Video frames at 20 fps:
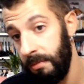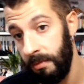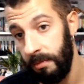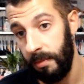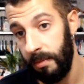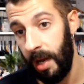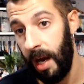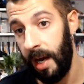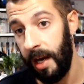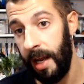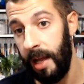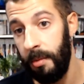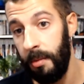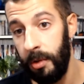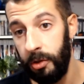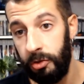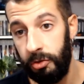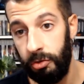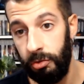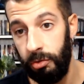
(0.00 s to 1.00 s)
are able
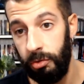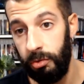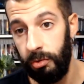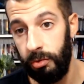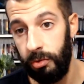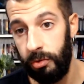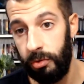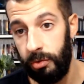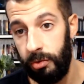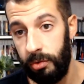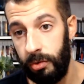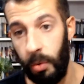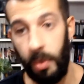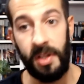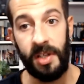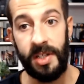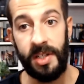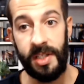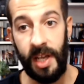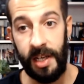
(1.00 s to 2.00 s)
to
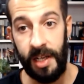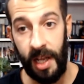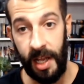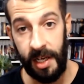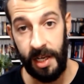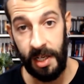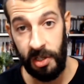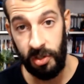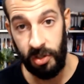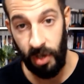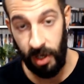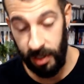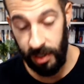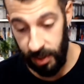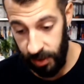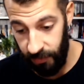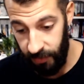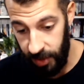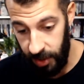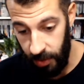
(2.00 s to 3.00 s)
understand and enjoy
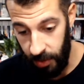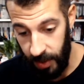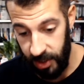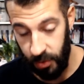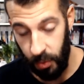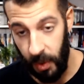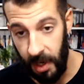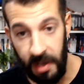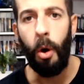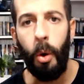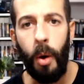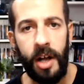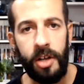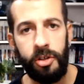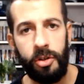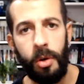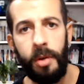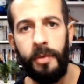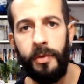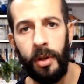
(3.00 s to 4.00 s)
this video as well.
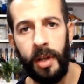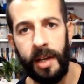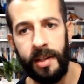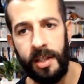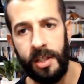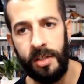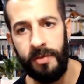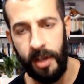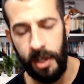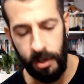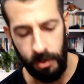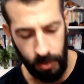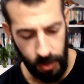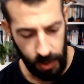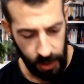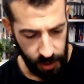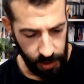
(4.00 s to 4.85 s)
Also, if you like this video,